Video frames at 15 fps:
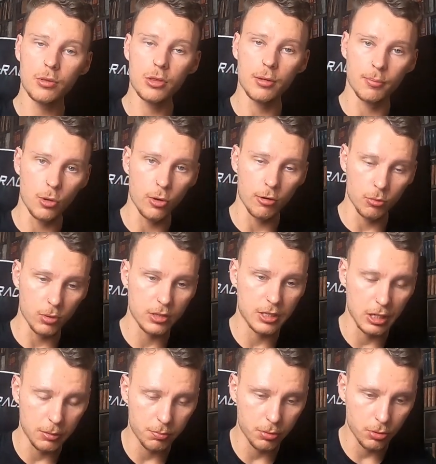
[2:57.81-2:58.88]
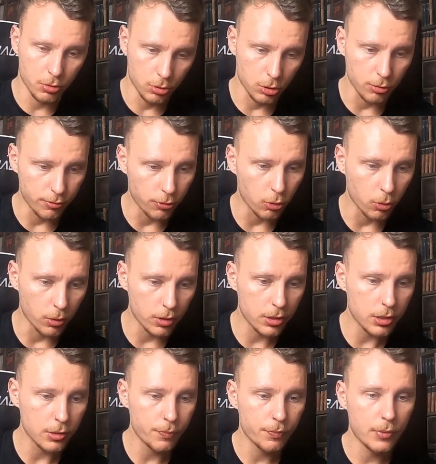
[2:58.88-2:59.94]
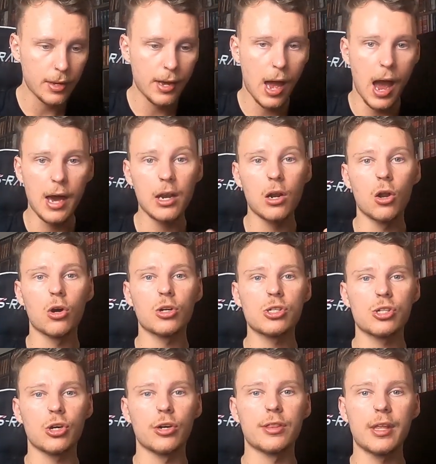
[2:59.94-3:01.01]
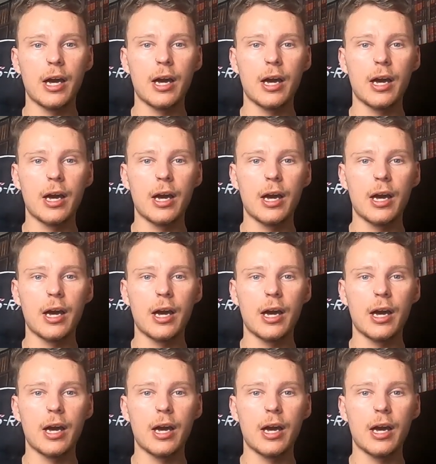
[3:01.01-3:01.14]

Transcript: the more it will tip you forward. And alongside